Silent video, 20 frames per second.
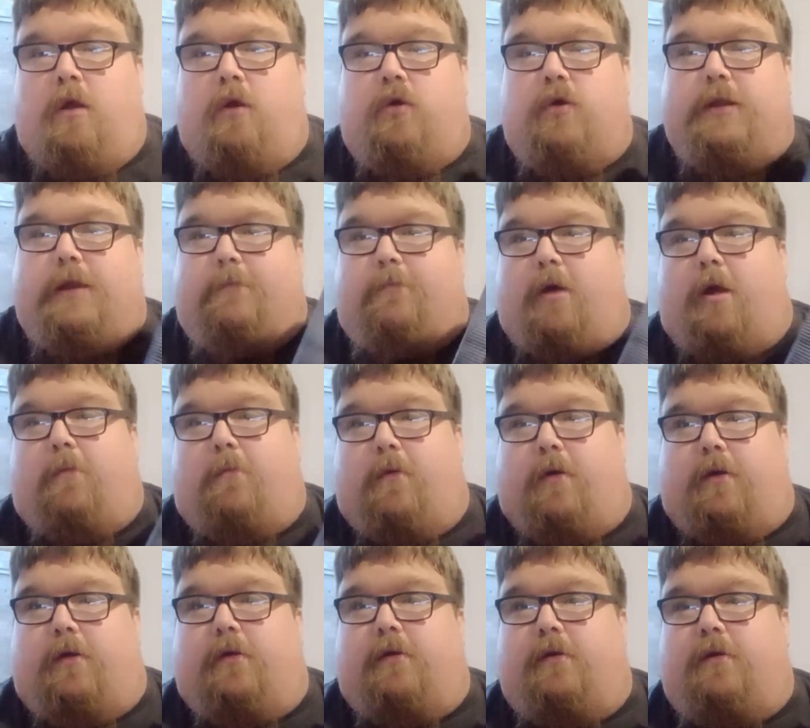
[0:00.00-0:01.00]
Because at the
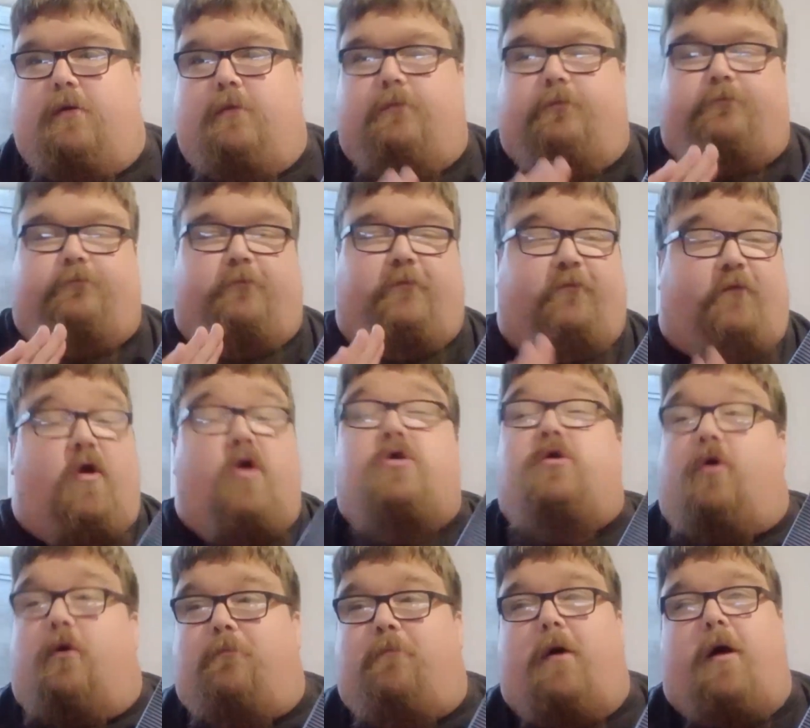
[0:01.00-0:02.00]
moment, first
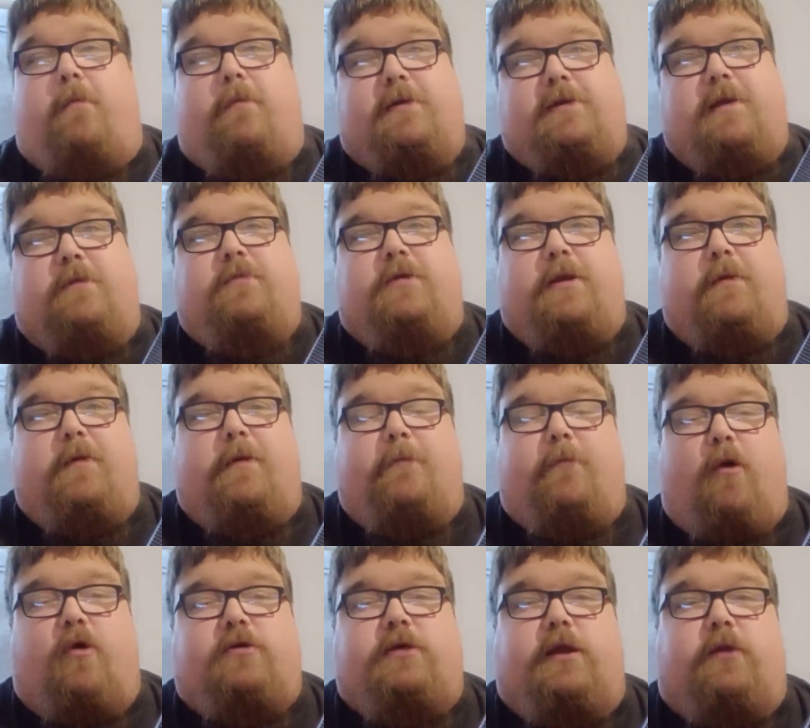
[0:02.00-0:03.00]
of all, part of it's tempted to be in the
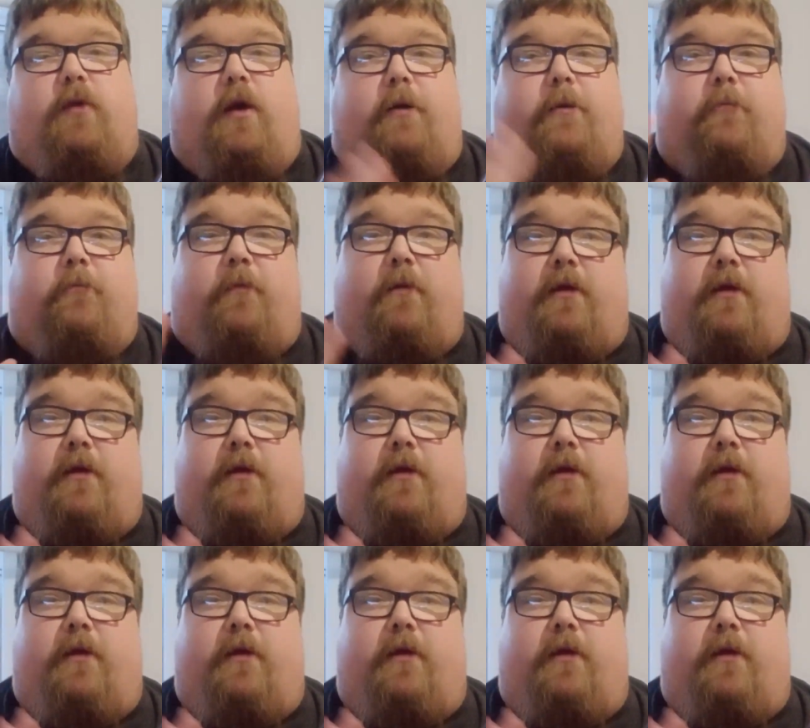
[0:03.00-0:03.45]
box anyway.